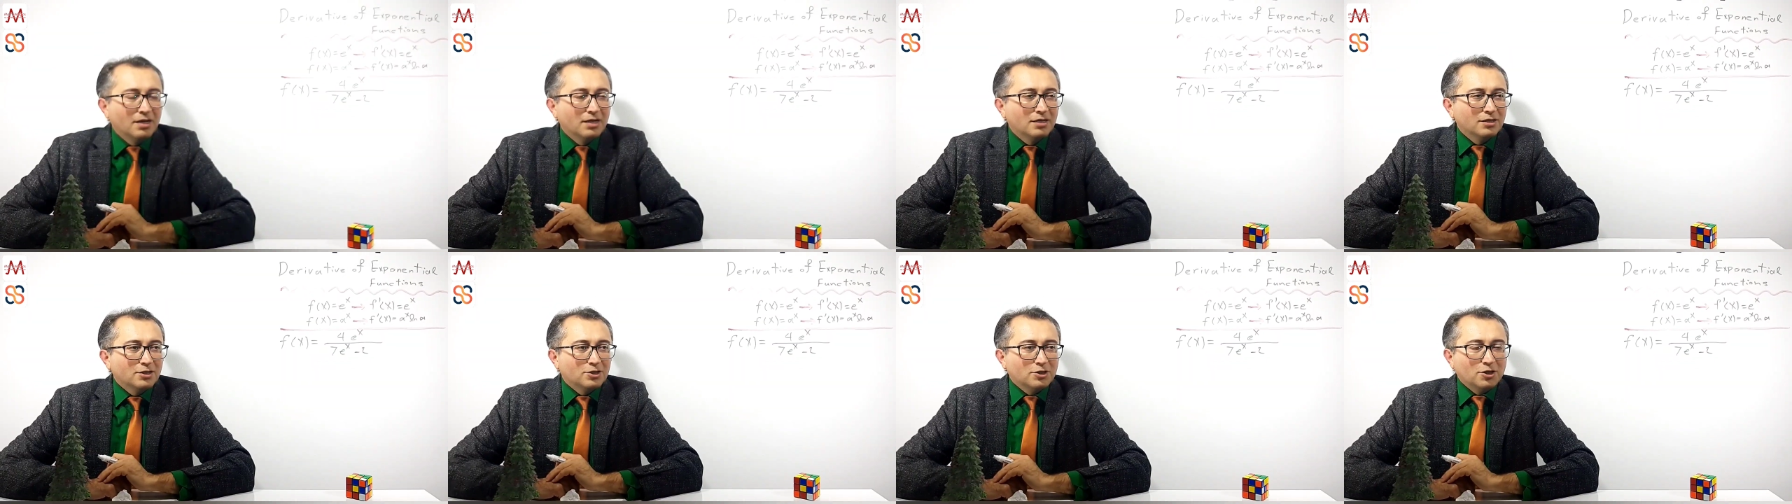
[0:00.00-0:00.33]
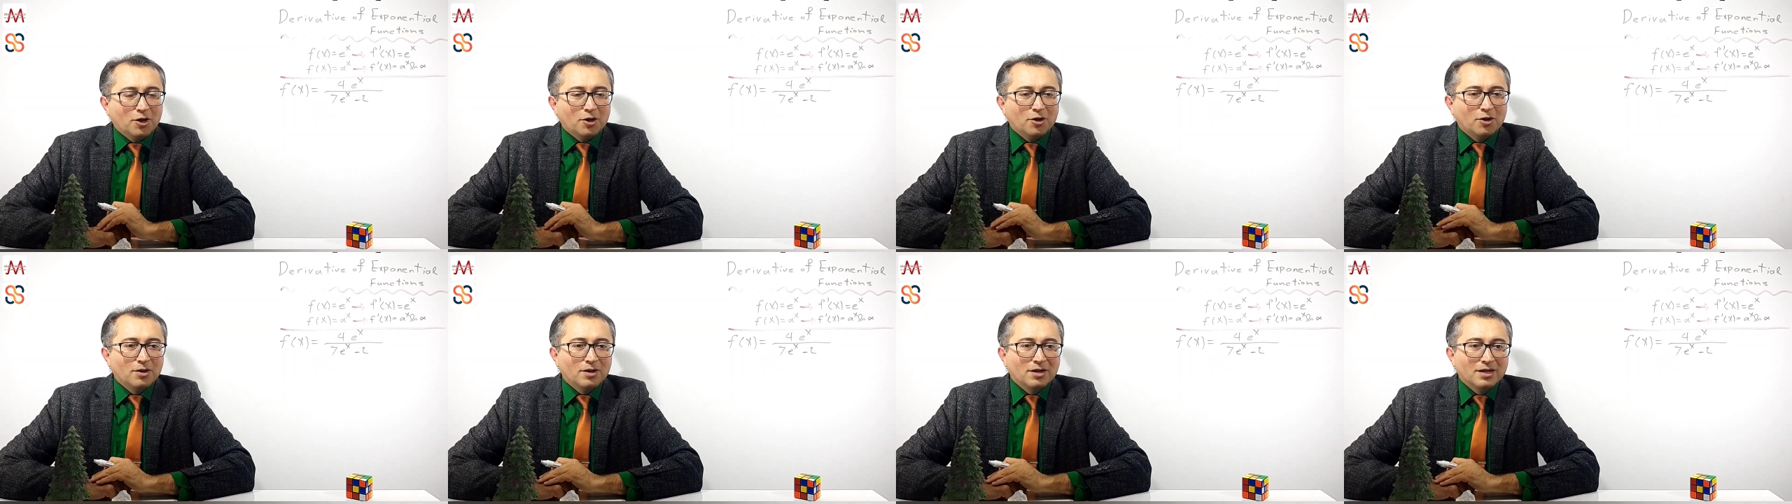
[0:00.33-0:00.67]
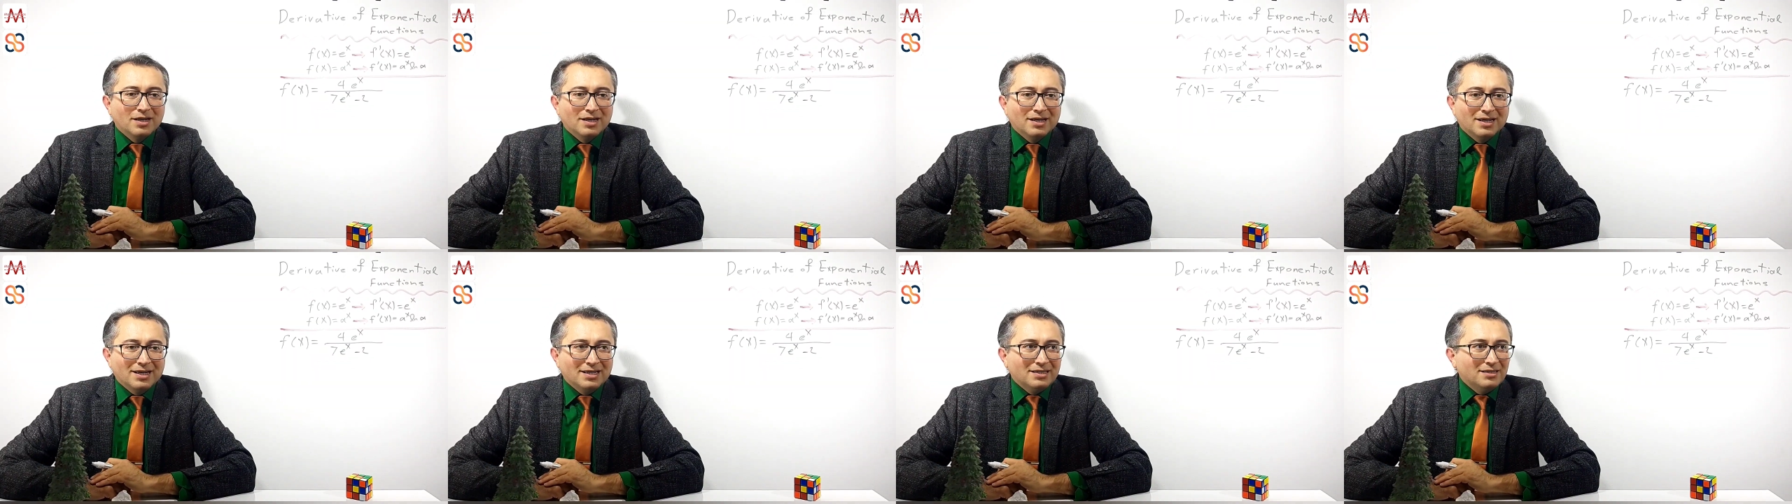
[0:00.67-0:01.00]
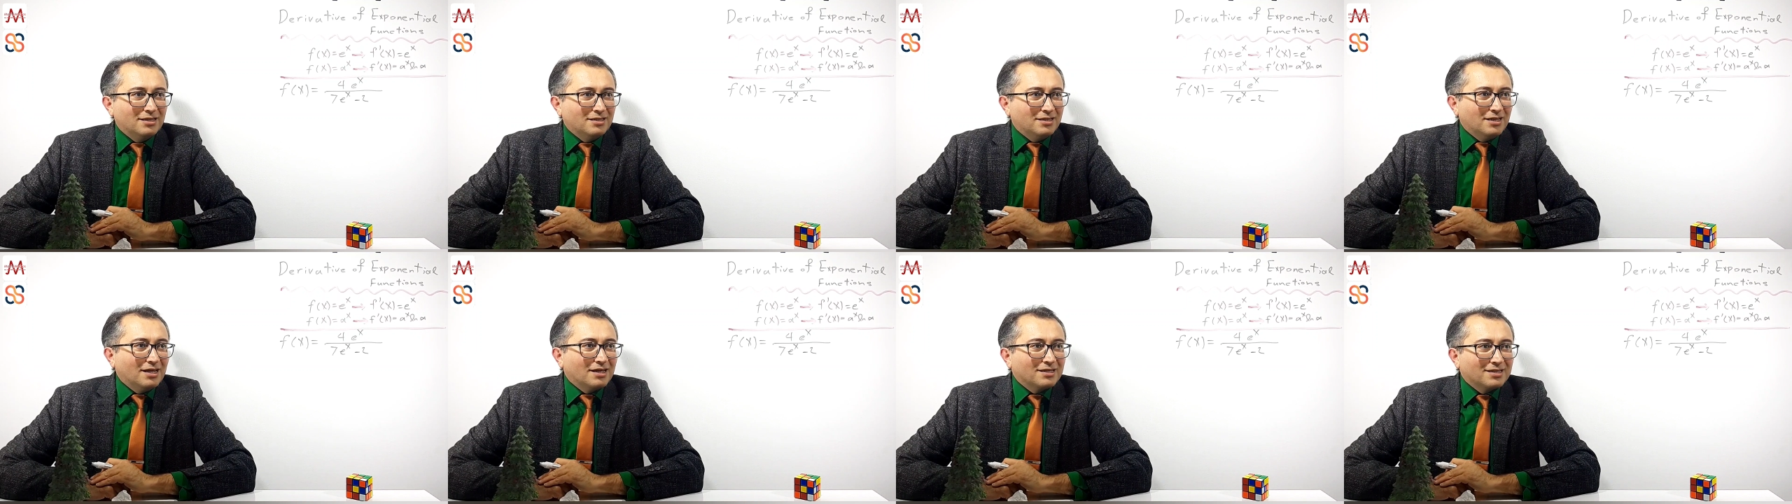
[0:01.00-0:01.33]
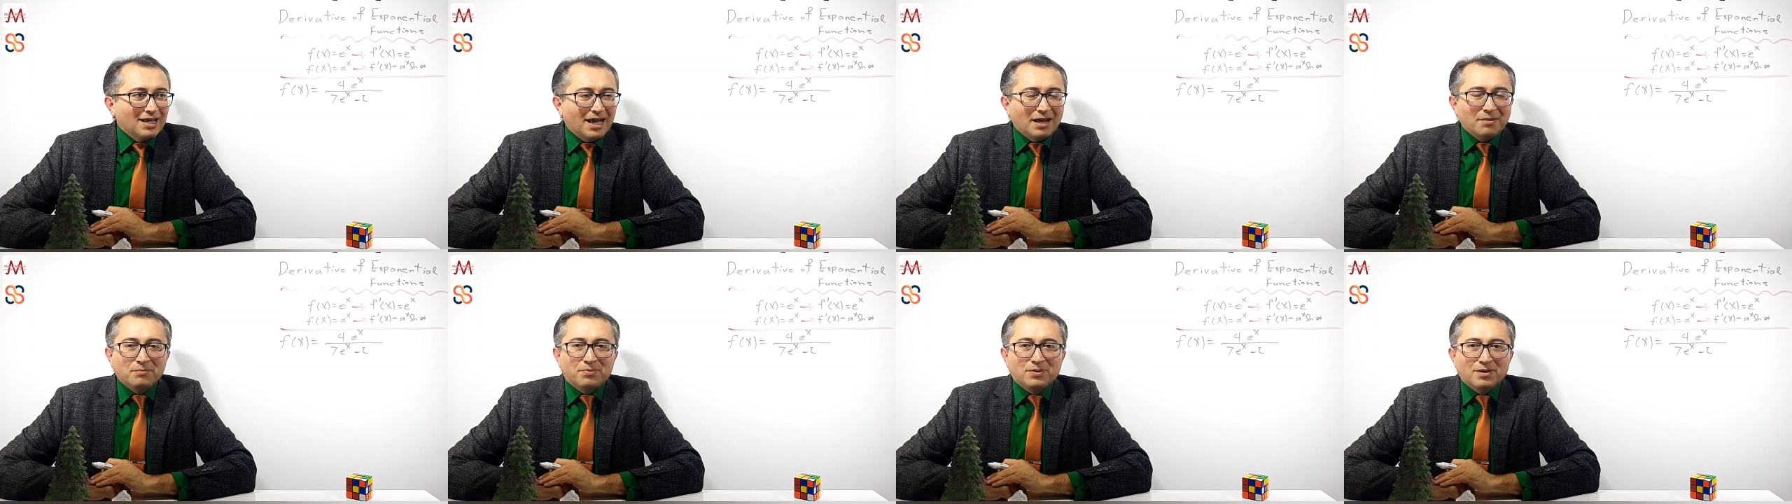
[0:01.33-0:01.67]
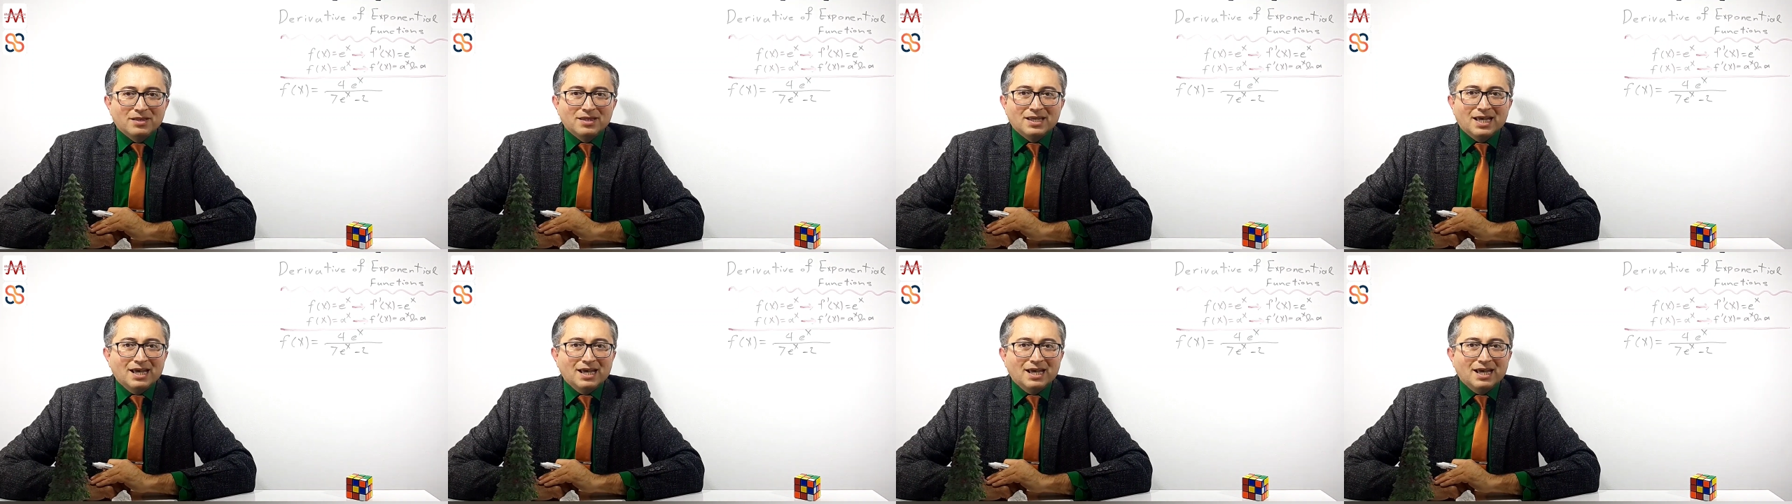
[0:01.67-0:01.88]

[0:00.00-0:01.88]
So, in this example,